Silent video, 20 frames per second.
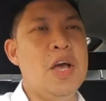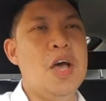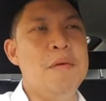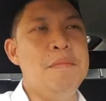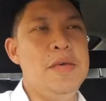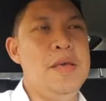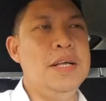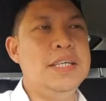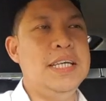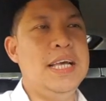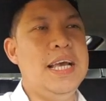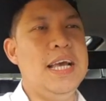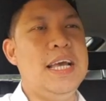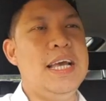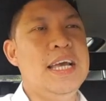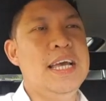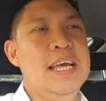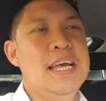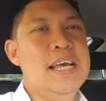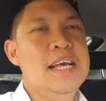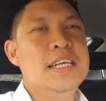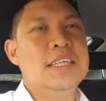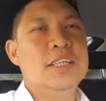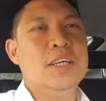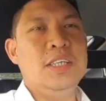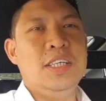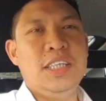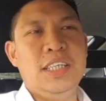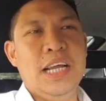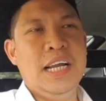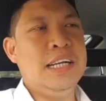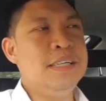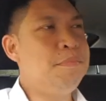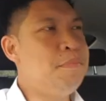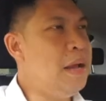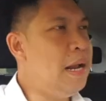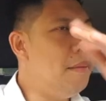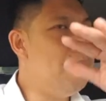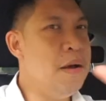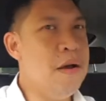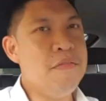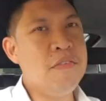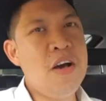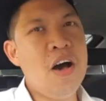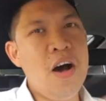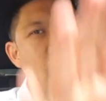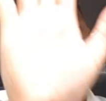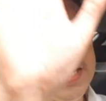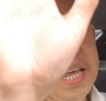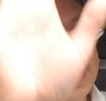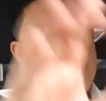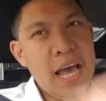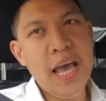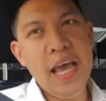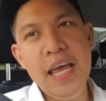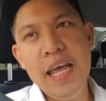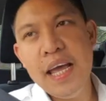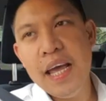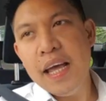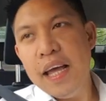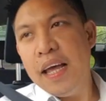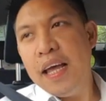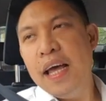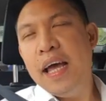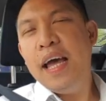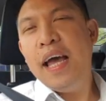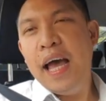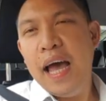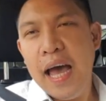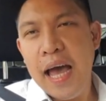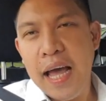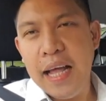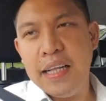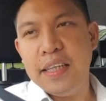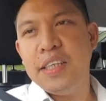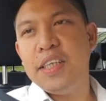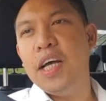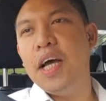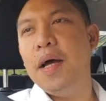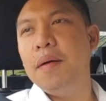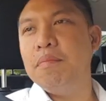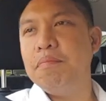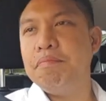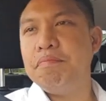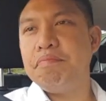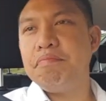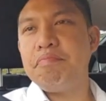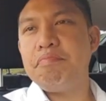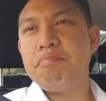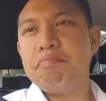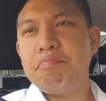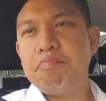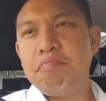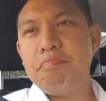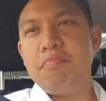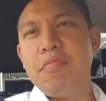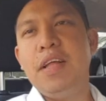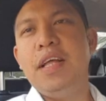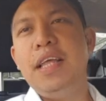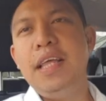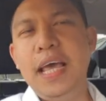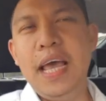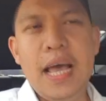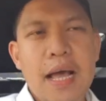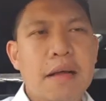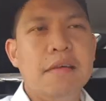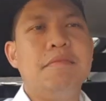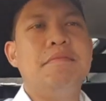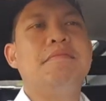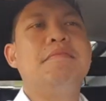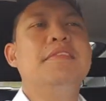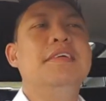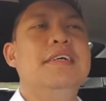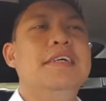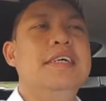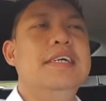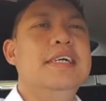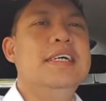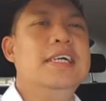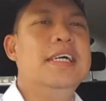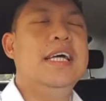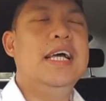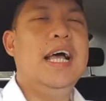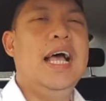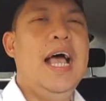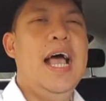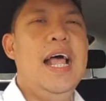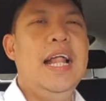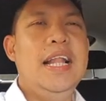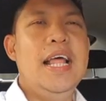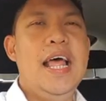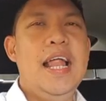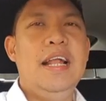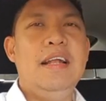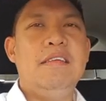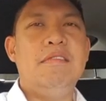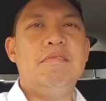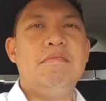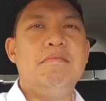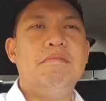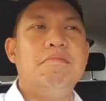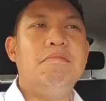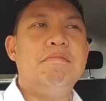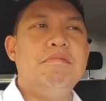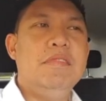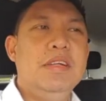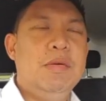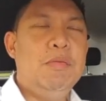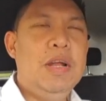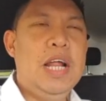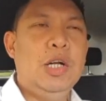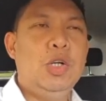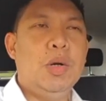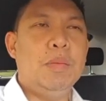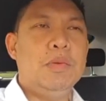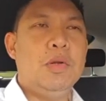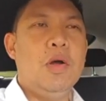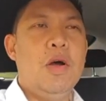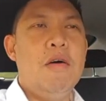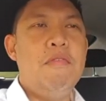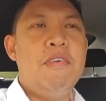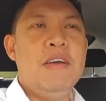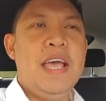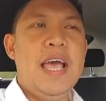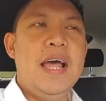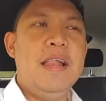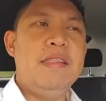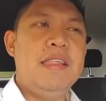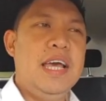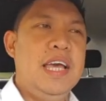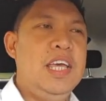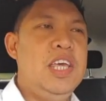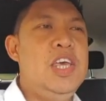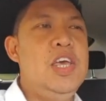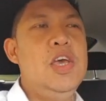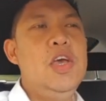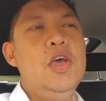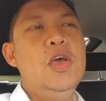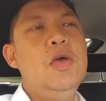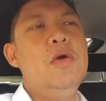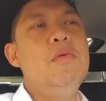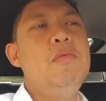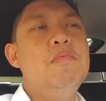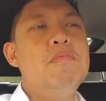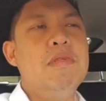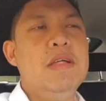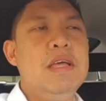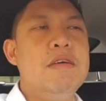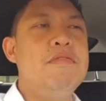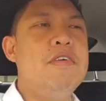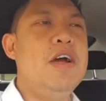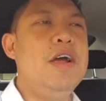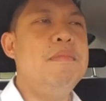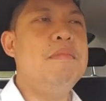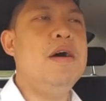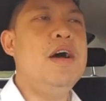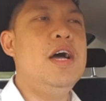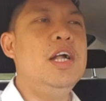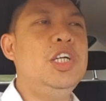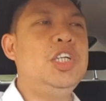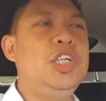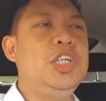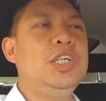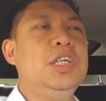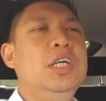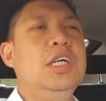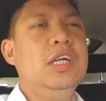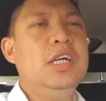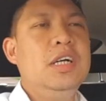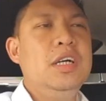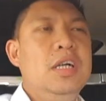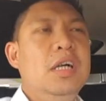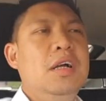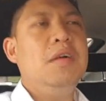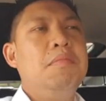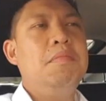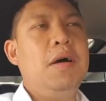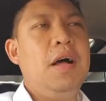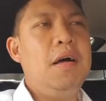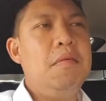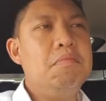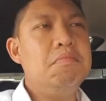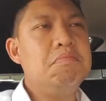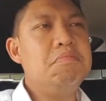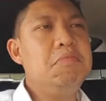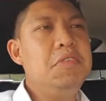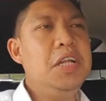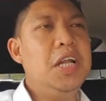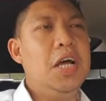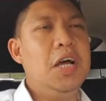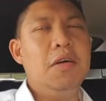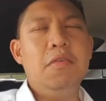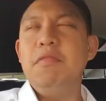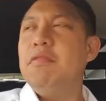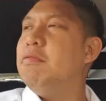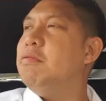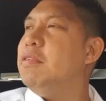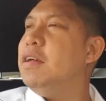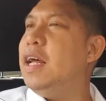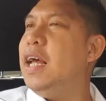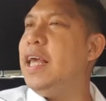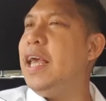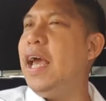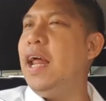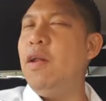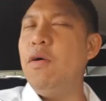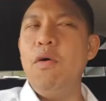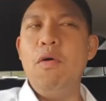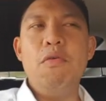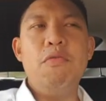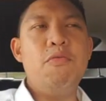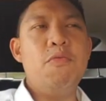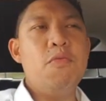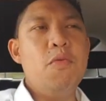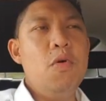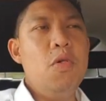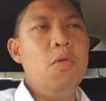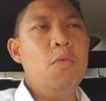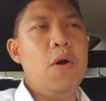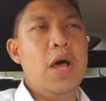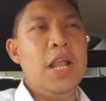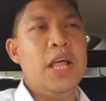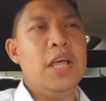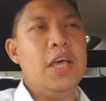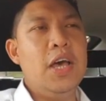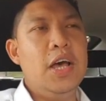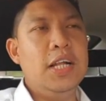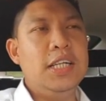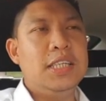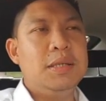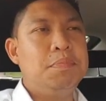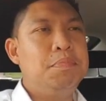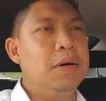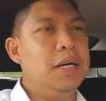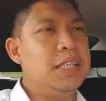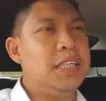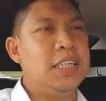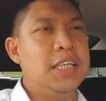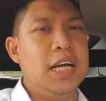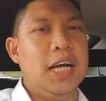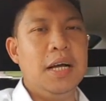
her music, so she played a bit of Kanye, and yeah, and then when I dropped her off again, thank you very much. But you know, again, all well and good, but